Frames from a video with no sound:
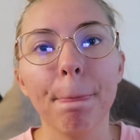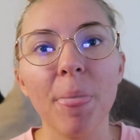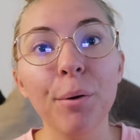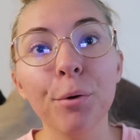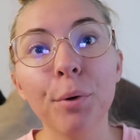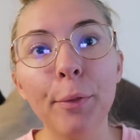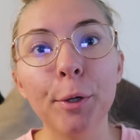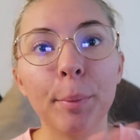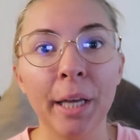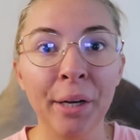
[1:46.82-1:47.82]
he would
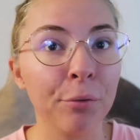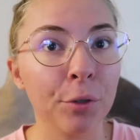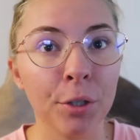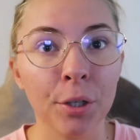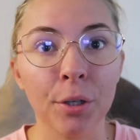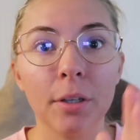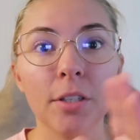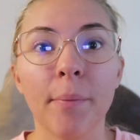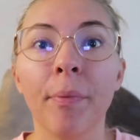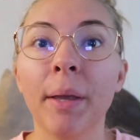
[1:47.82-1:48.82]
rather plan for
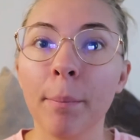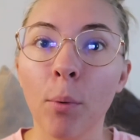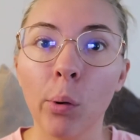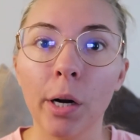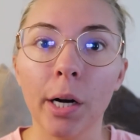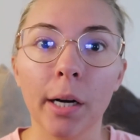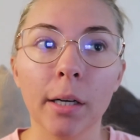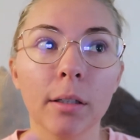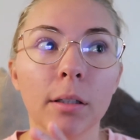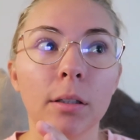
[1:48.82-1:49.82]
something more
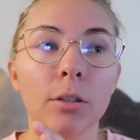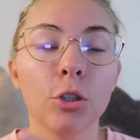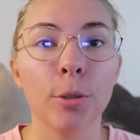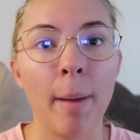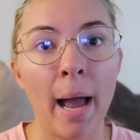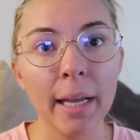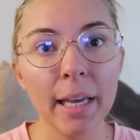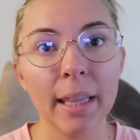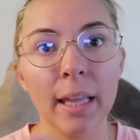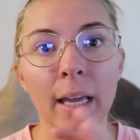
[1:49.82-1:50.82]

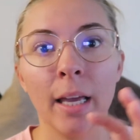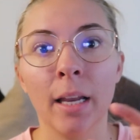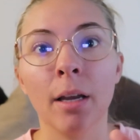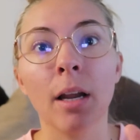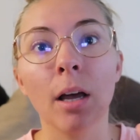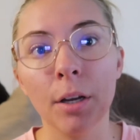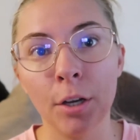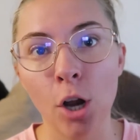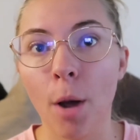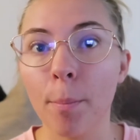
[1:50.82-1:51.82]
dramatic than
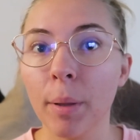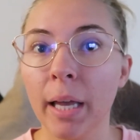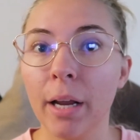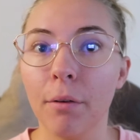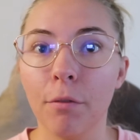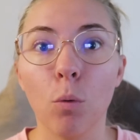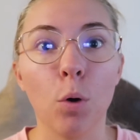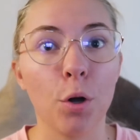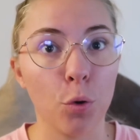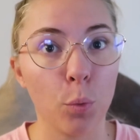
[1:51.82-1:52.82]
not plan
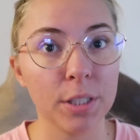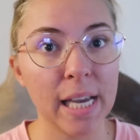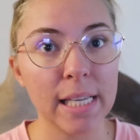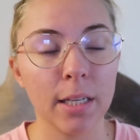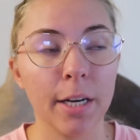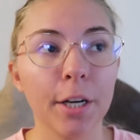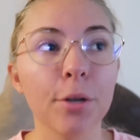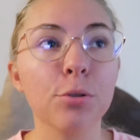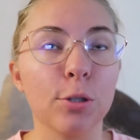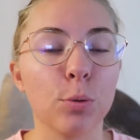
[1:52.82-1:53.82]
for the worst case
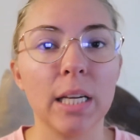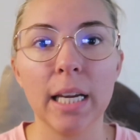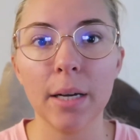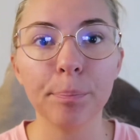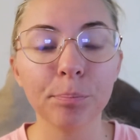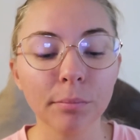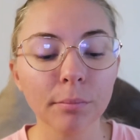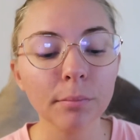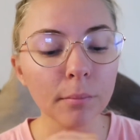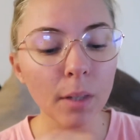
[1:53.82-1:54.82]
scenario, so that's what he did.
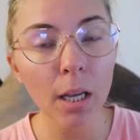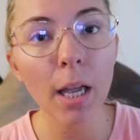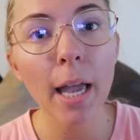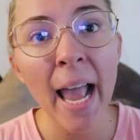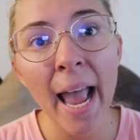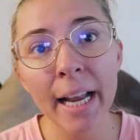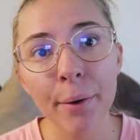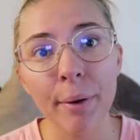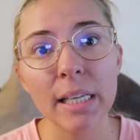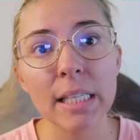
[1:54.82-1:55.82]

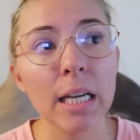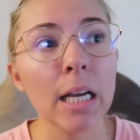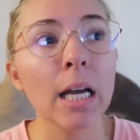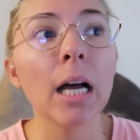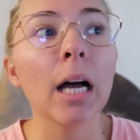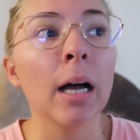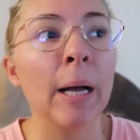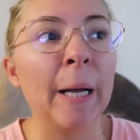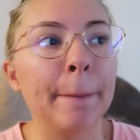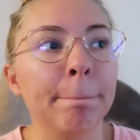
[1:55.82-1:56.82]
Anyways,
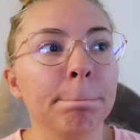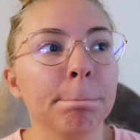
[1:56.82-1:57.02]
I'm